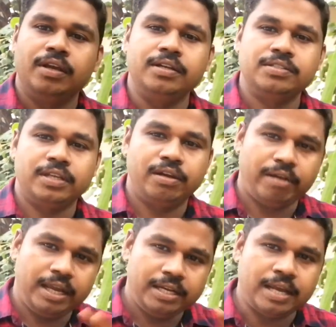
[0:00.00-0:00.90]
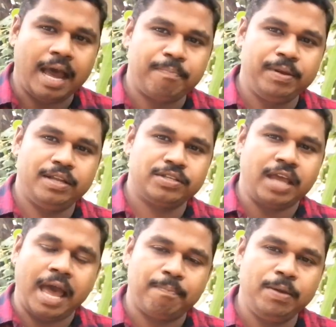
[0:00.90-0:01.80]
it is a great happiness
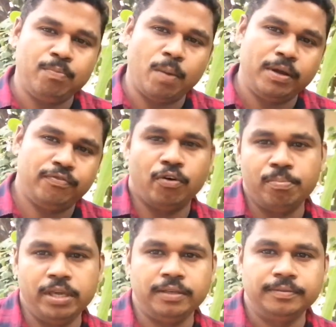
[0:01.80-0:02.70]
happy moment for me